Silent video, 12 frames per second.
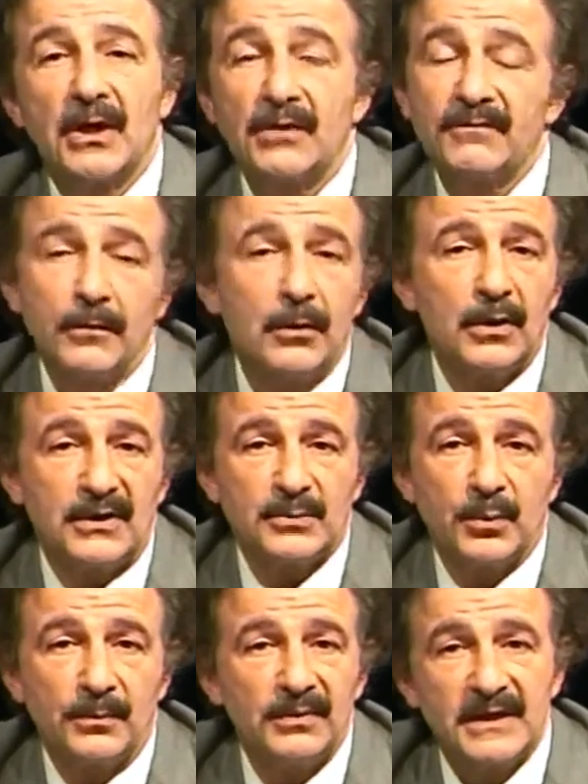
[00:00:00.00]
Of course,
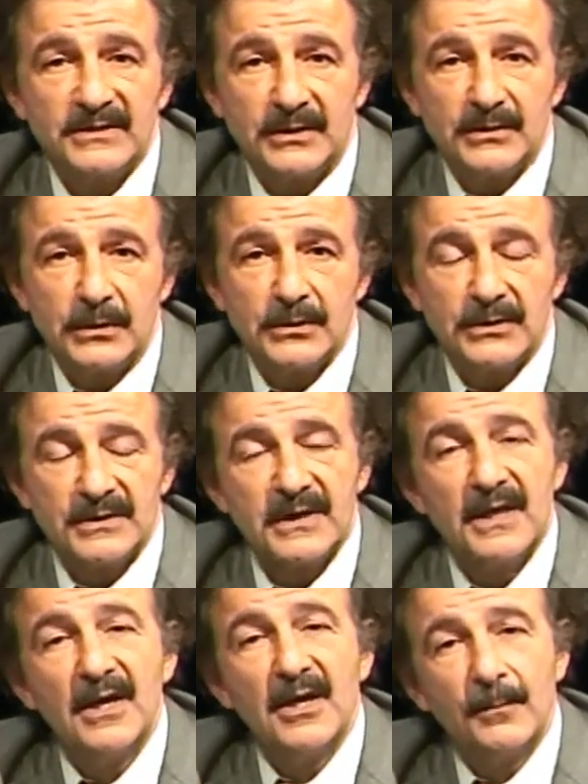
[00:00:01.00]
we're plastic surgeons,
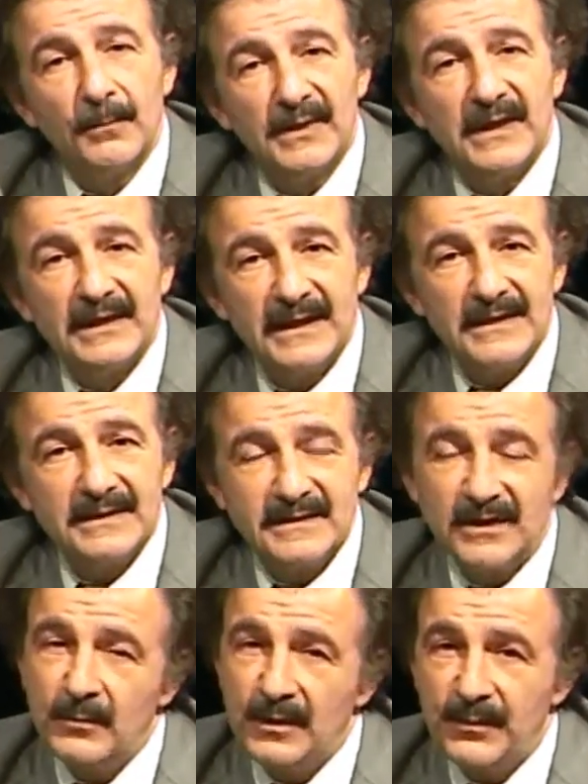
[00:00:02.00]
but I like to
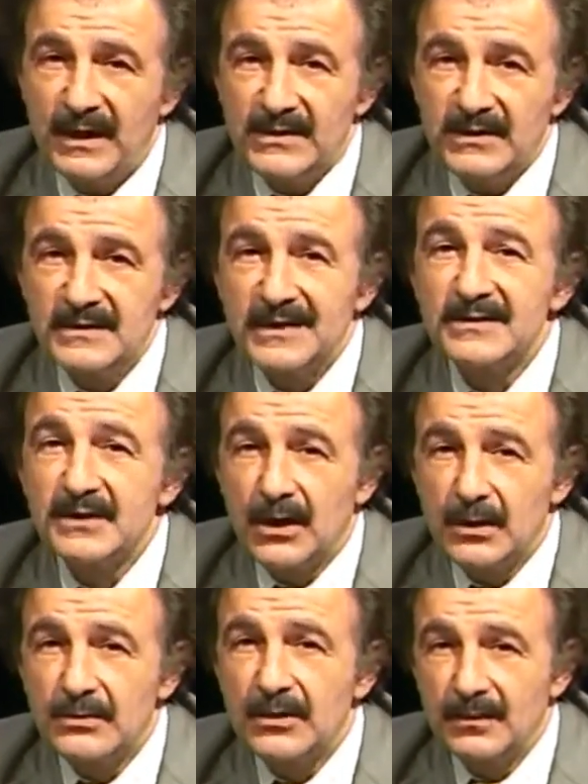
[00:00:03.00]
tell my patients that
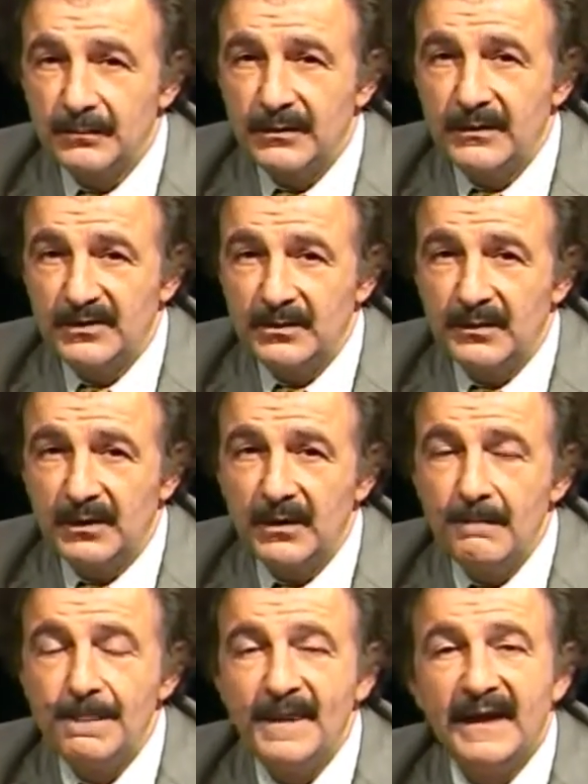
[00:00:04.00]
scars are unpredictable,
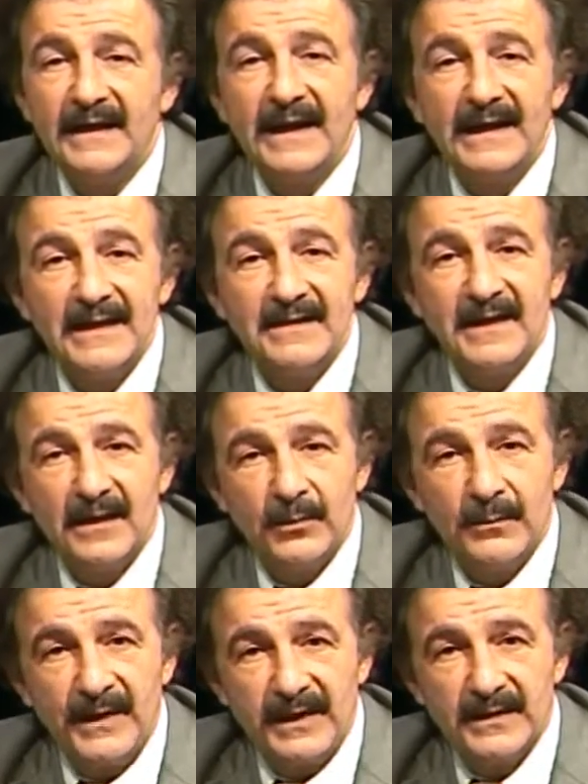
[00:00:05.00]
and any time we
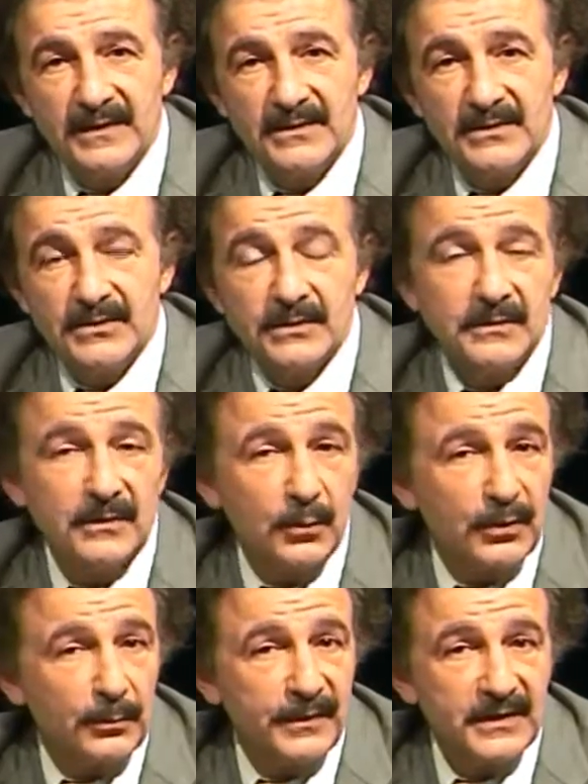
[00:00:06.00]
make an incision, there
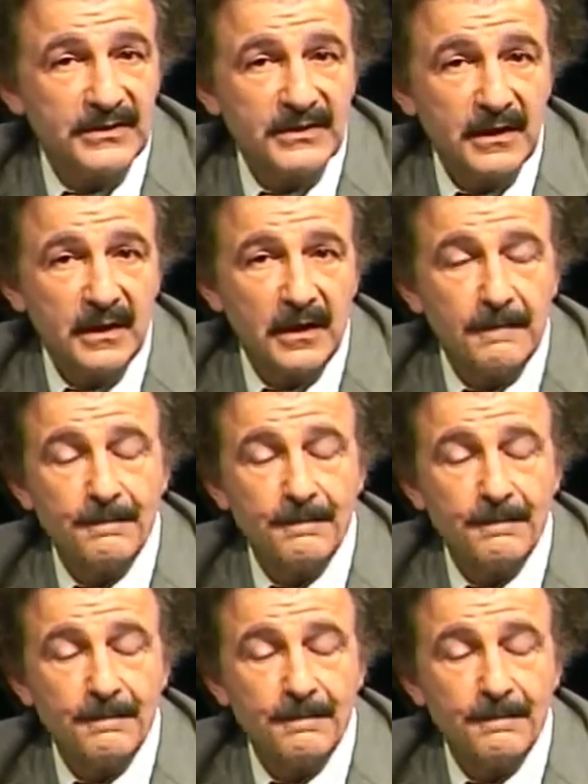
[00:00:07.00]
will be a scar.